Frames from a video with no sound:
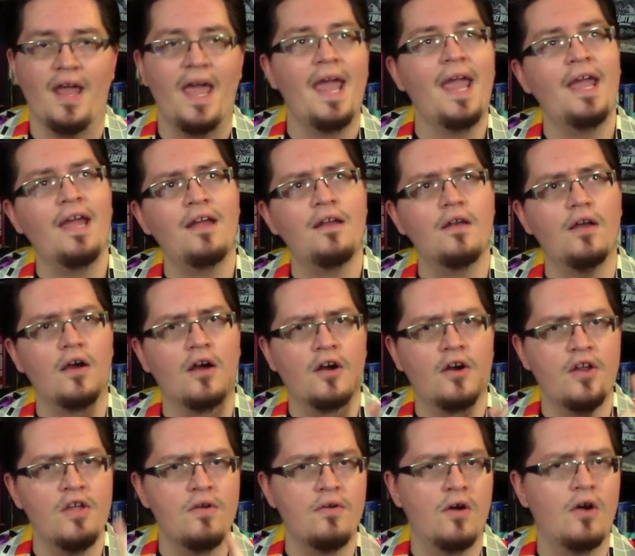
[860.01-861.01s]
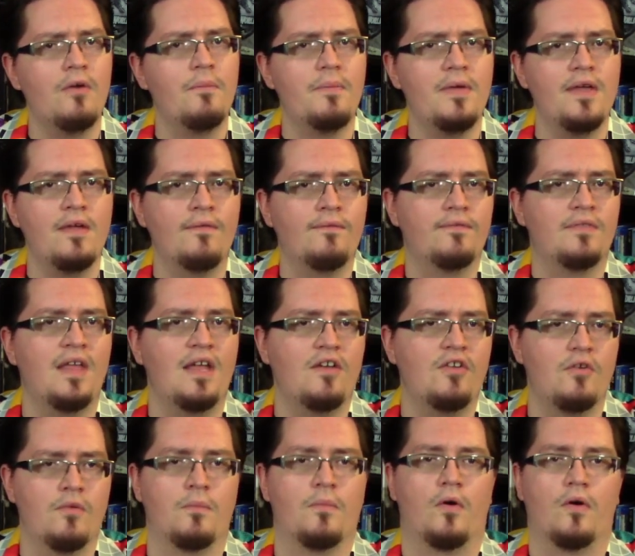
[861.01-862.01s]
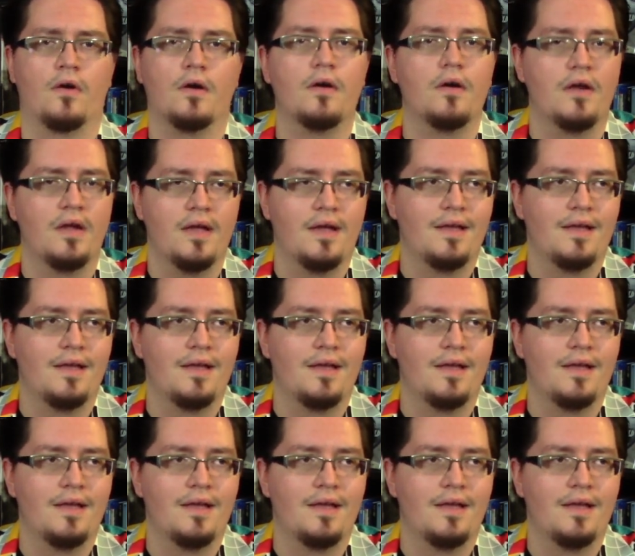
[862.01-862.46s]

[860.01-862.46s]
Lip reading: And are you hoping they do more?